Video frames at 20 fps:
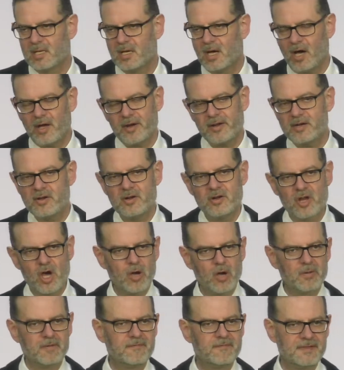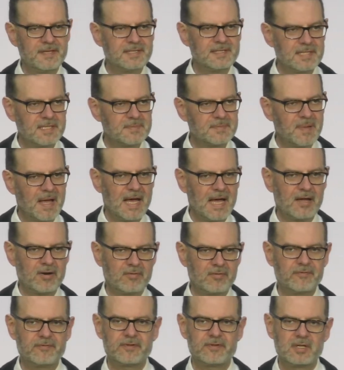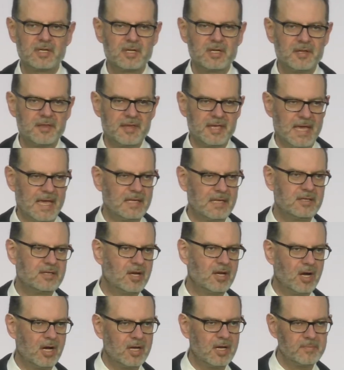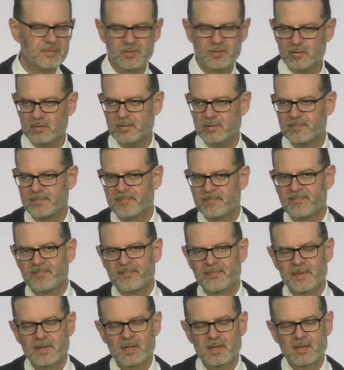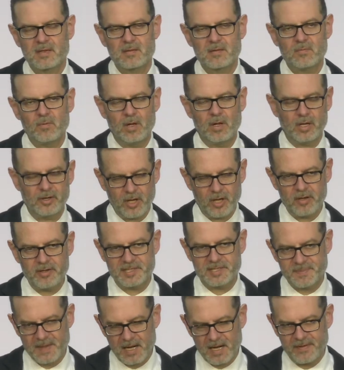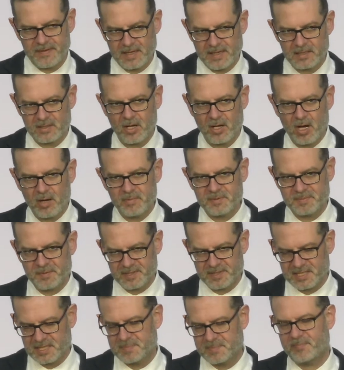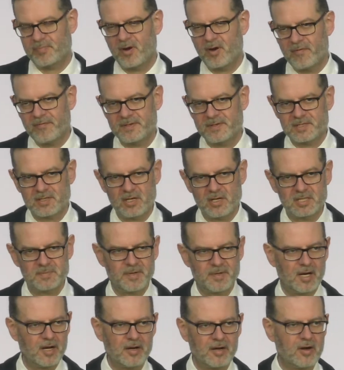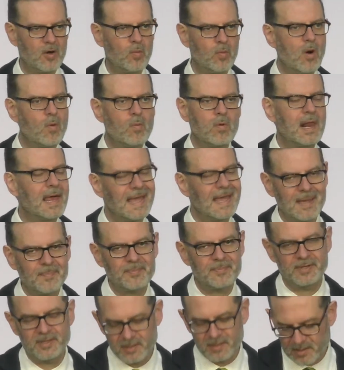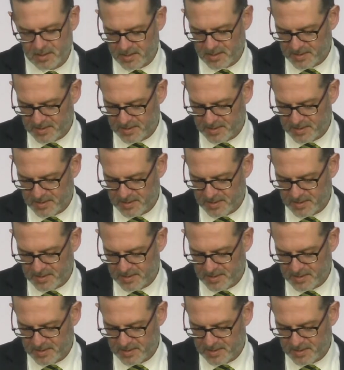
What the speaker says: I don't know if this is part of the end times or, well, I know it's part of the end times because it's prophesied, but I don't know what will happen.